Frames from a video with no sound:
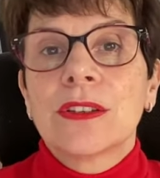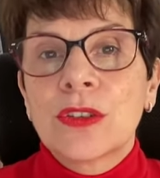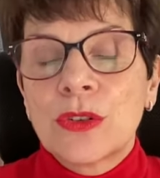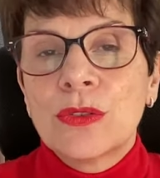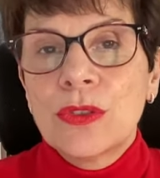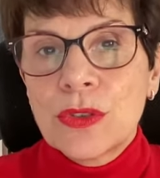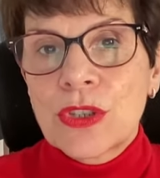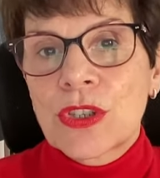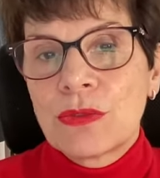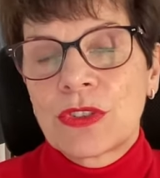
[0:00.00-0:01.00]
could
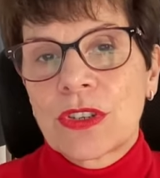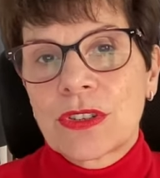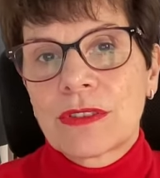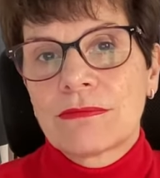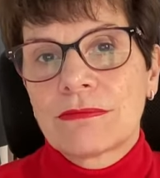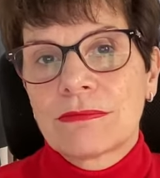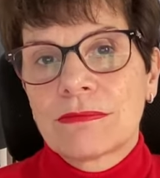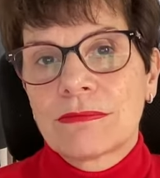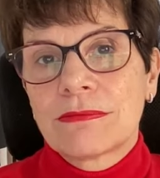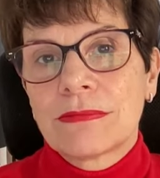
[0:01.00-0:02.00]
suit us
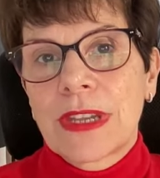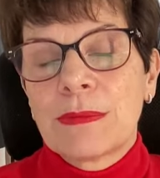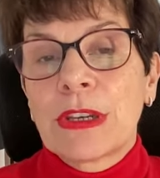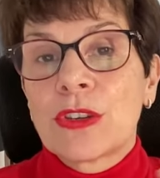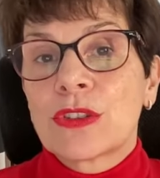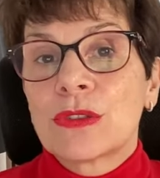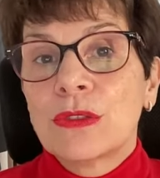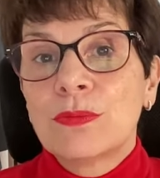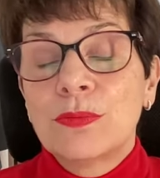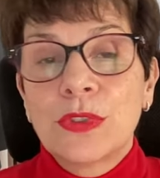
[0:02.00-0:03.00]
and make us
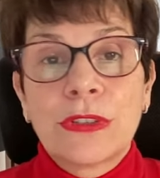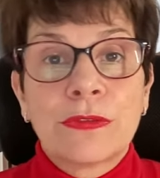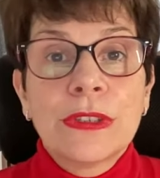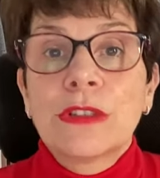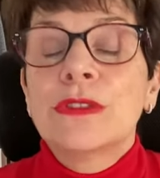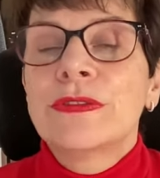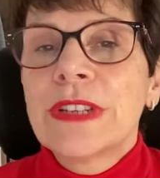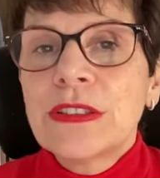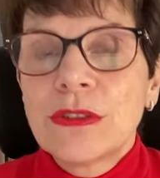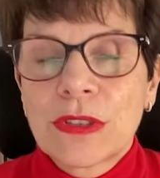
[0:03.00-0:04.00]
look beautiful and could
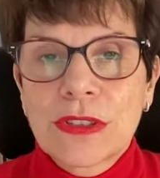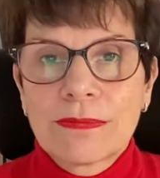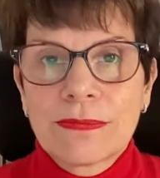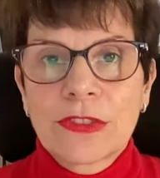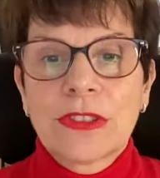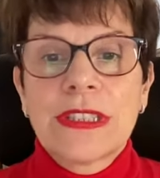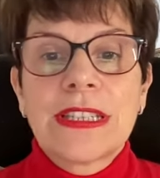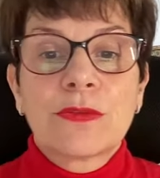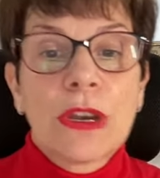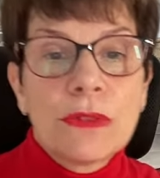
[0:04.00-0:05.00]
flatter us. So this
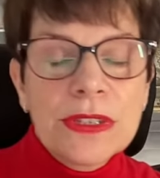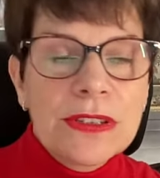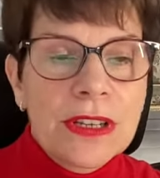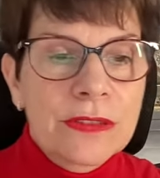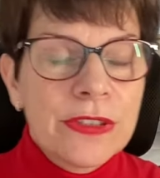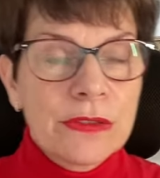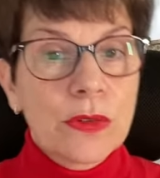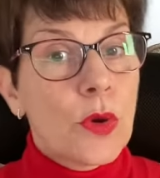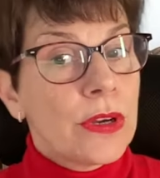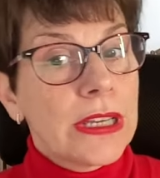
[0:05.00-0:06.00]
is why Winston and Phillips,
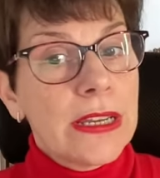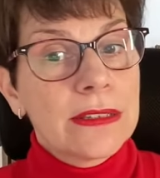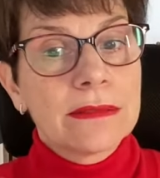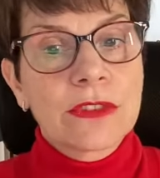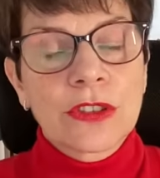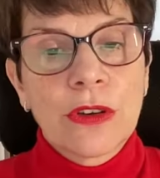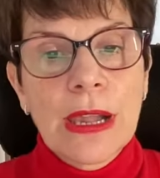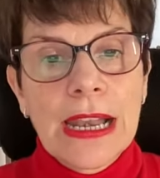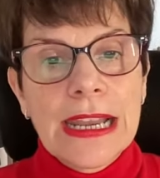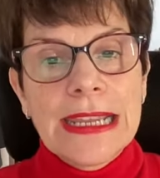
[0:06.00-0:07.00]
okay, so
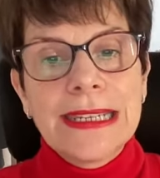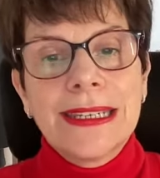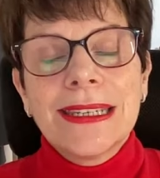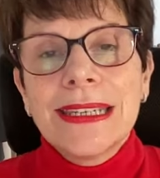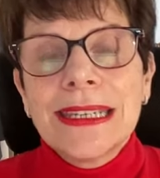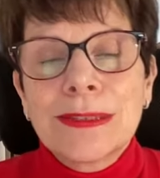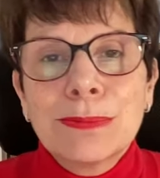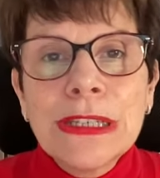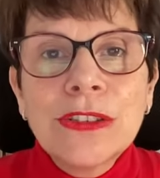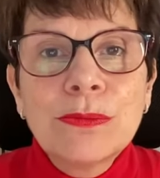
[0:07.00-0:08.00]
it
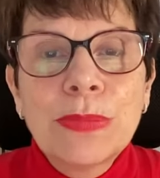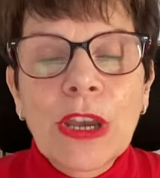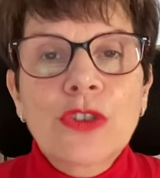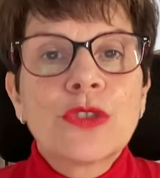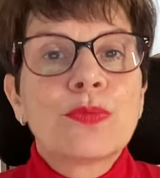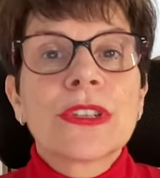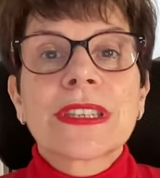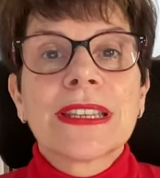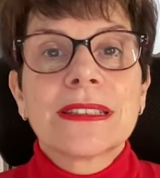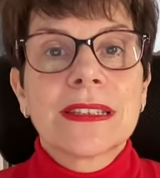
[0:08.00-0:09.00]
may not be
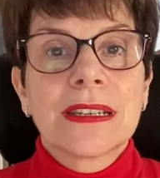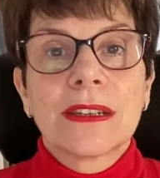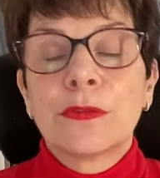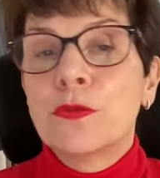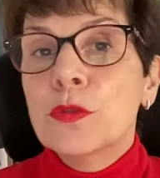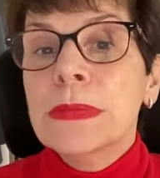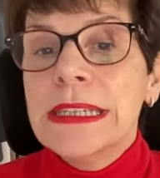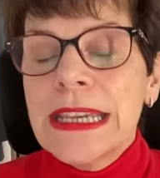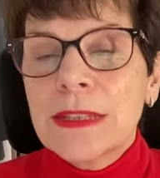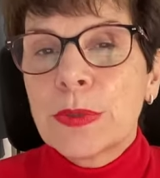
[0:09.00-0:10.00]
100% for me
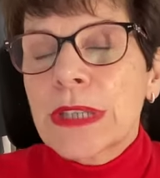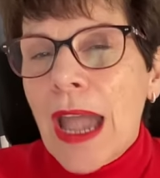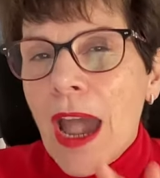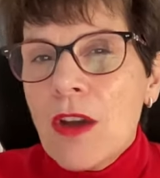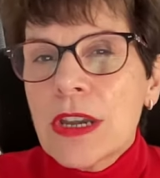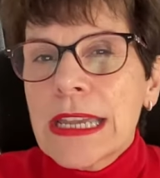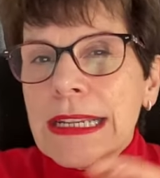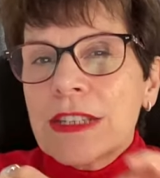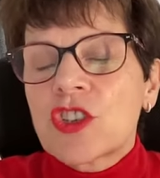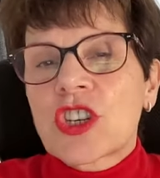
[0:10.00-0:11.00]
yet, but how can
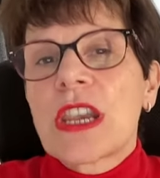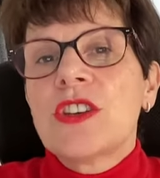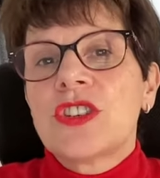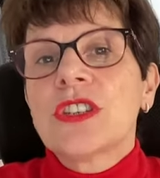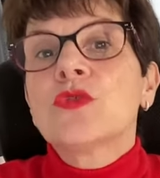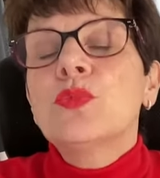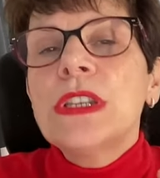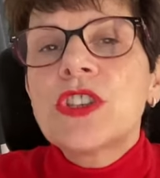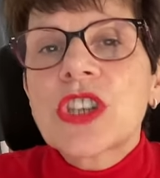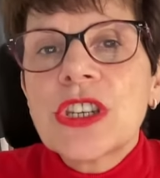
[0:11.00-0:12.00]
I change it?
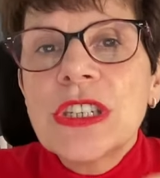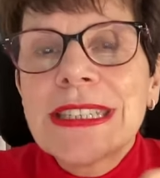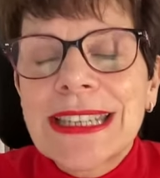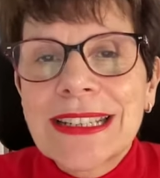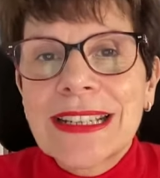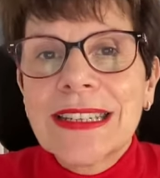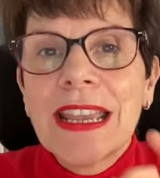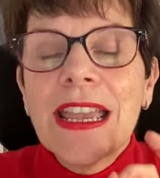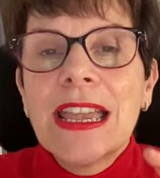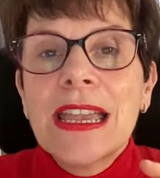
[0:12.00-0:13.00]
Which changes can I
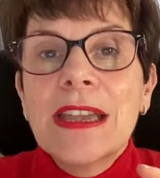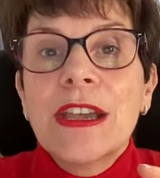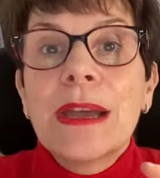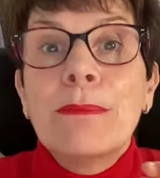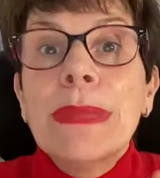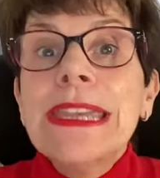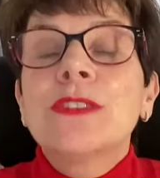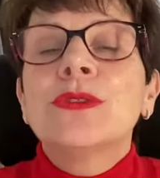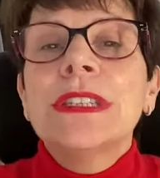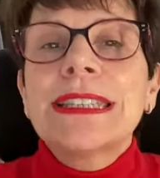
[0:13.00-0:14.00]
uh, make
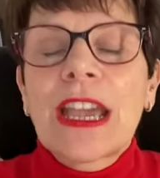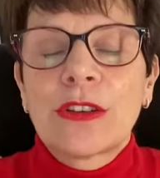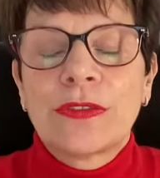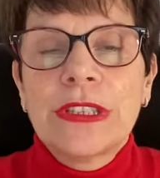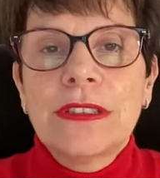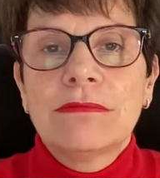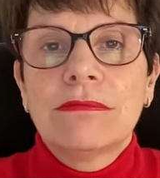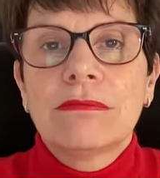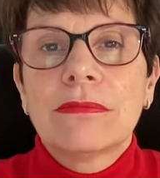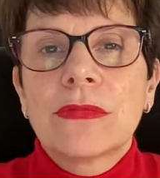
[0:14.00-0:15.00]
to this outfit
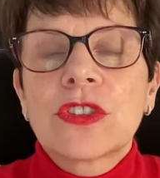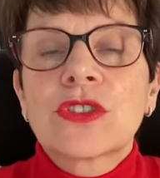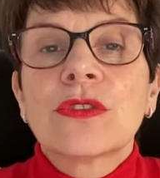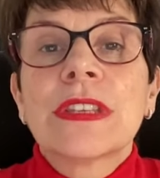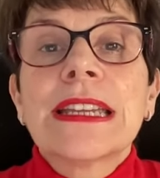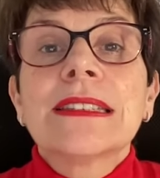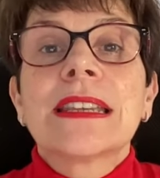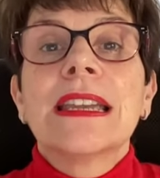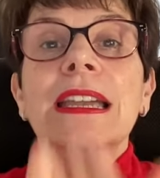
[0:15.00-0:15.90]
so that